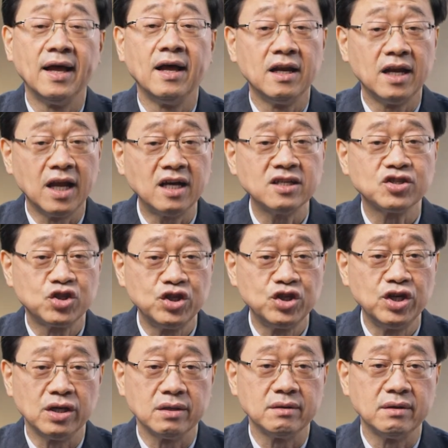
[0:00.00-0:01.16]
Last
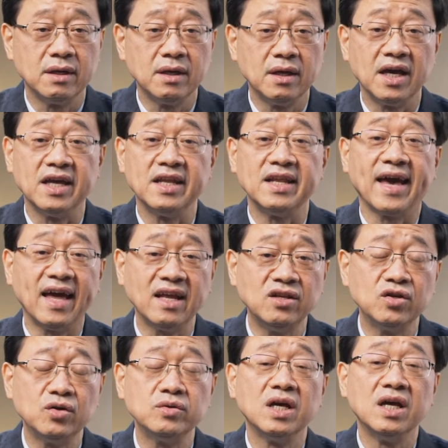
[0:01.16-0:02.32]
year, it
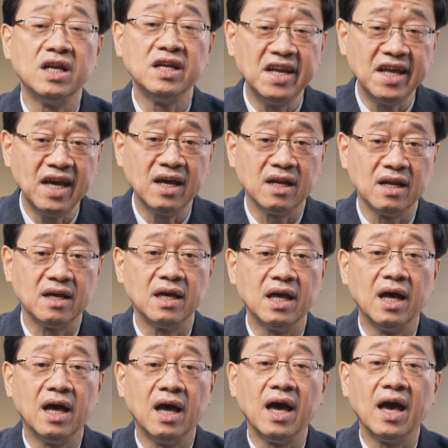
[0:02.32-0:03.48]
handled nearly
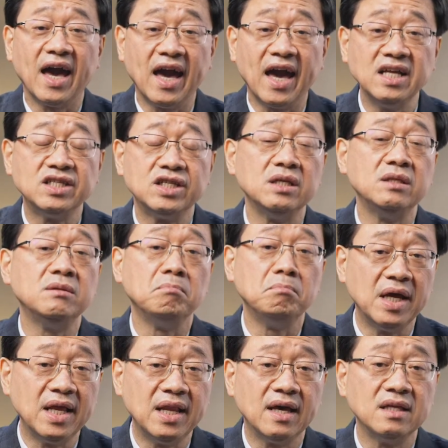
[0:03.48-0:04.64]
18
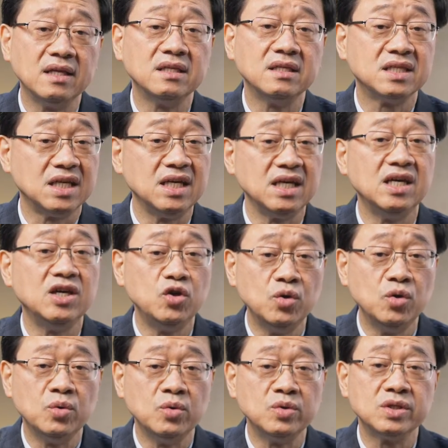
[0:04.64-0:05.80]
million
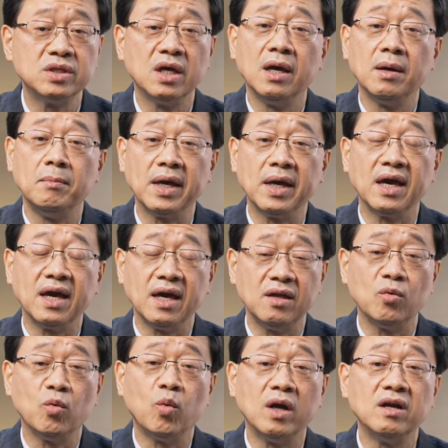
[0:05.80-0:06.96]
TEUs, making
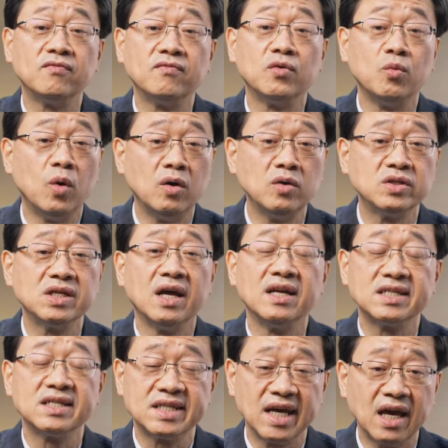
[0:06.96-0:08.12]
it one of the world's
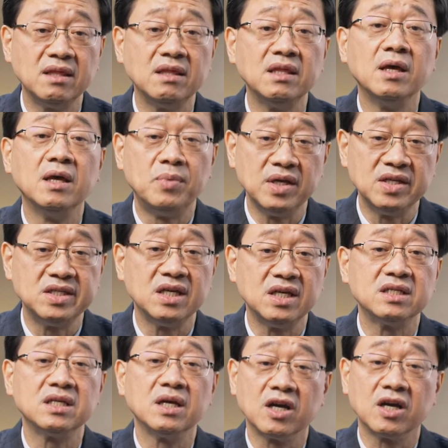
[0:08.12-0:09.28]
10
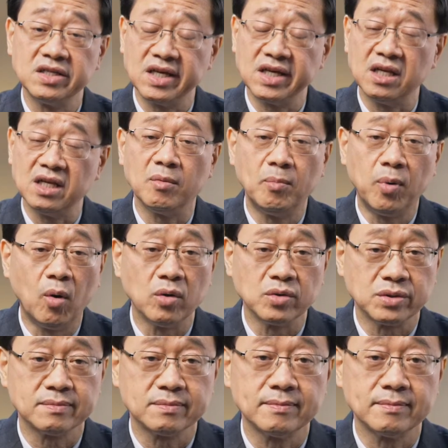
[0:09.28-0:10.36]
busiest container ports.